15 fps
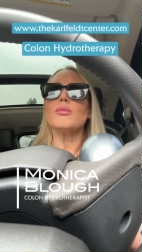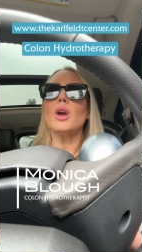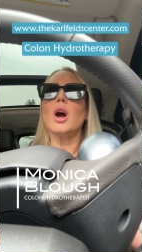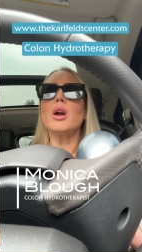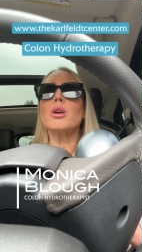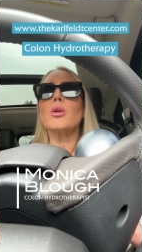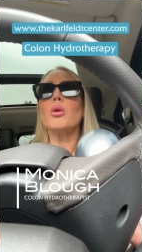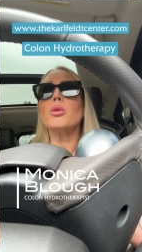
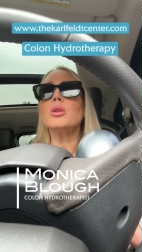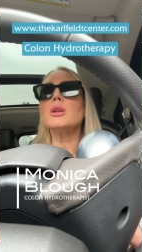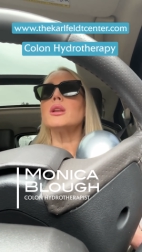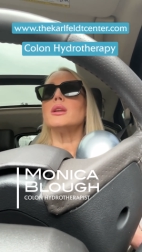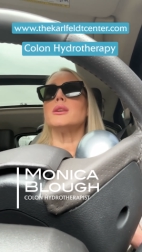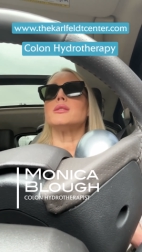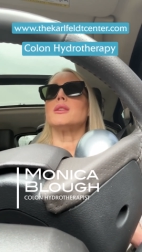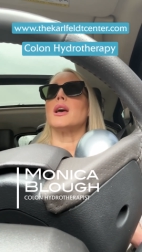our
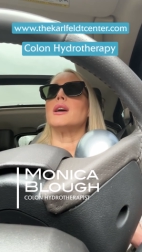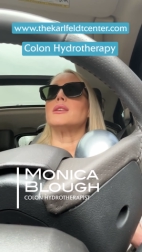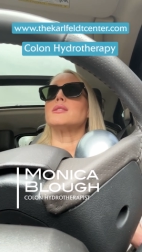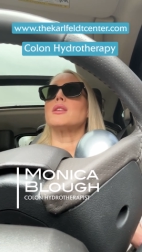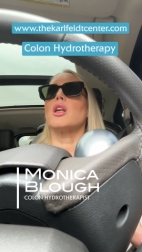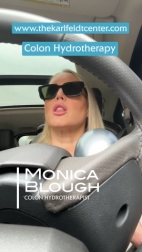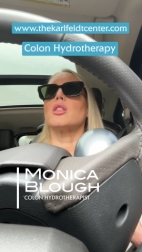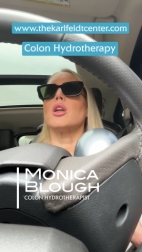colon is
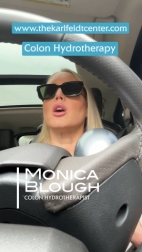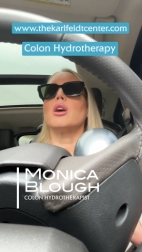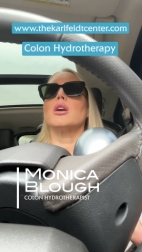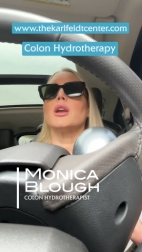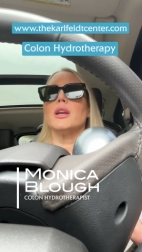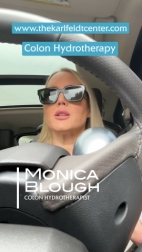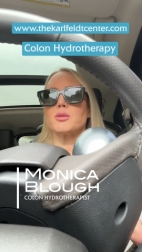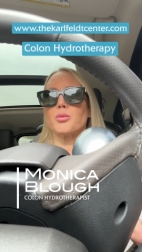as
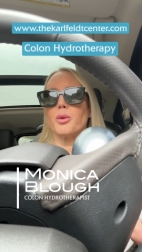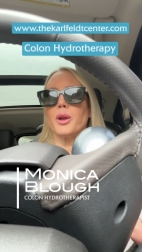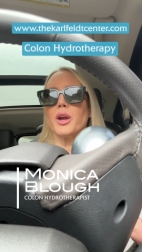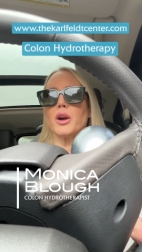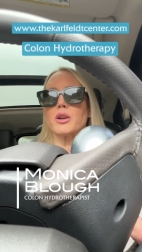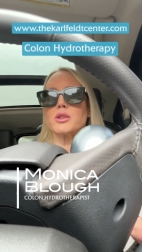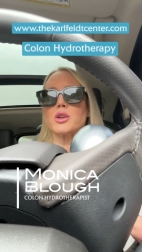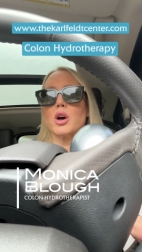long as we
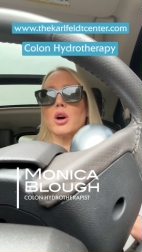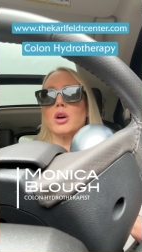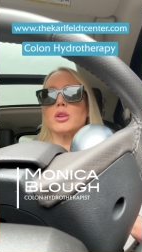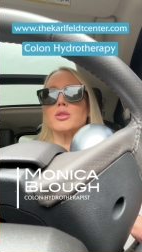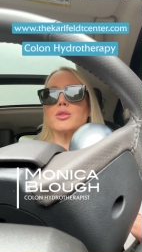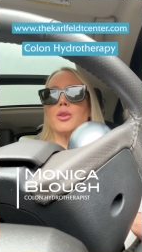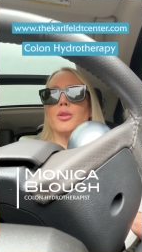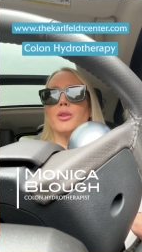are
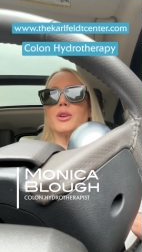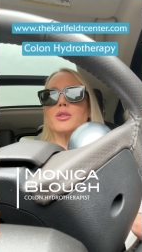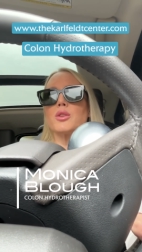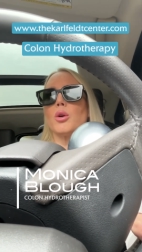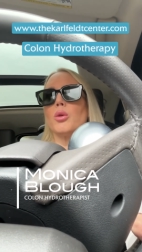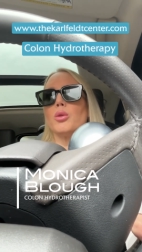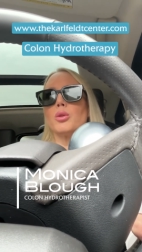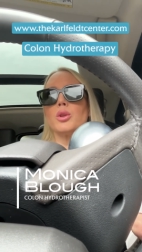tall, so there's a
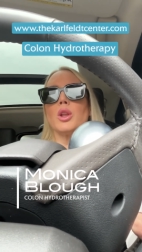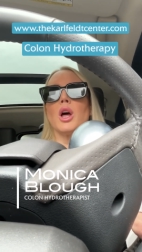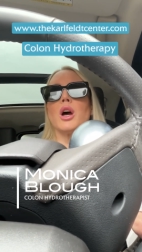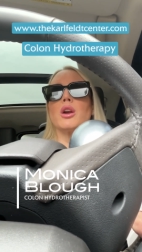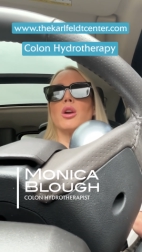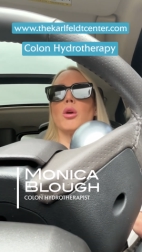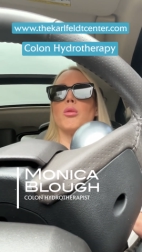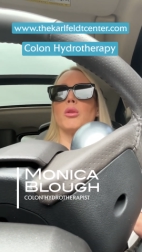whole
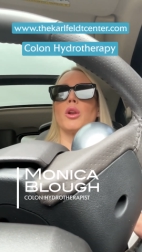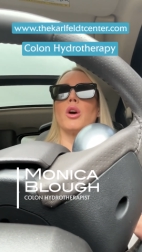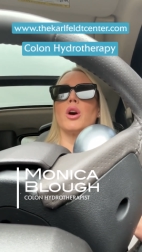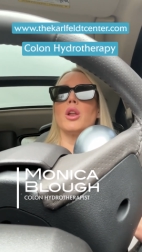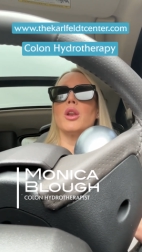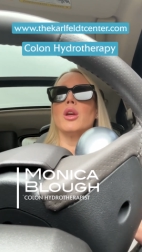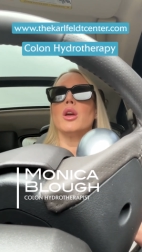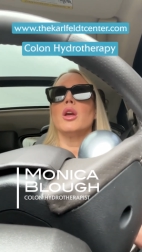lot going
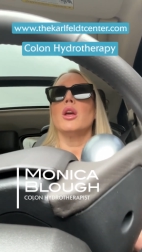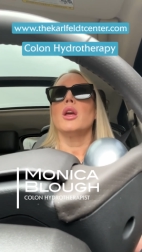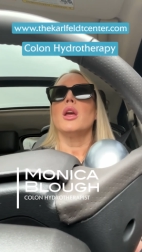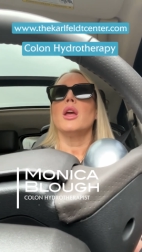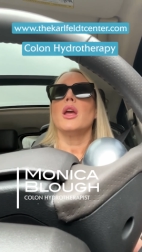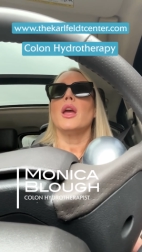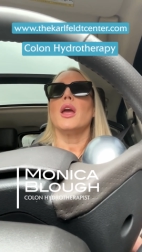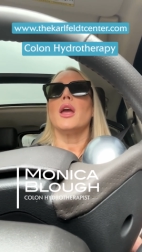
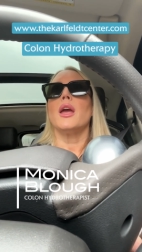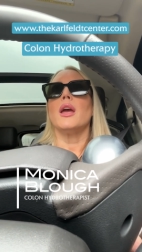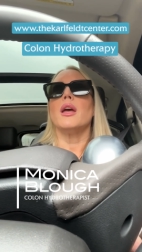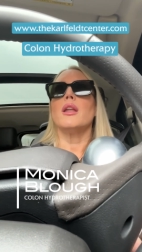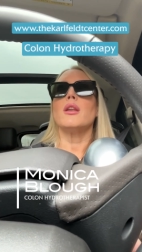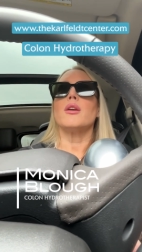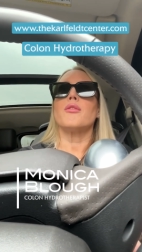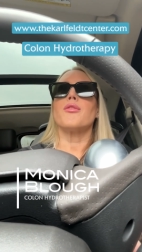on.
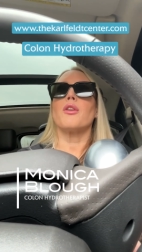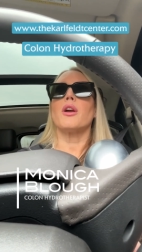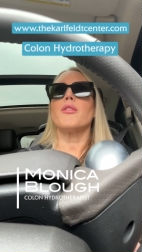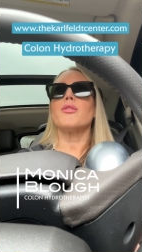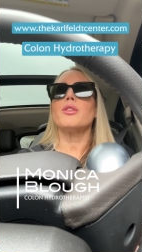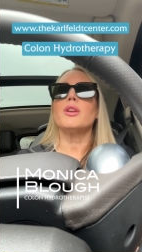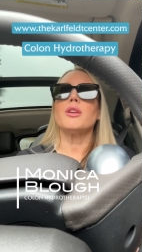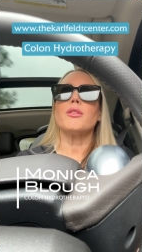And for
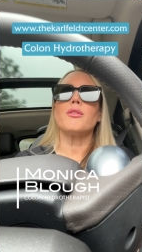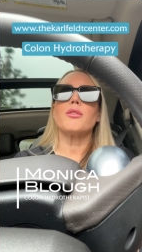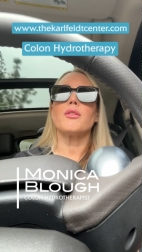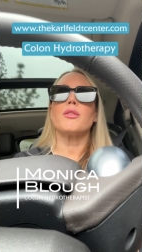every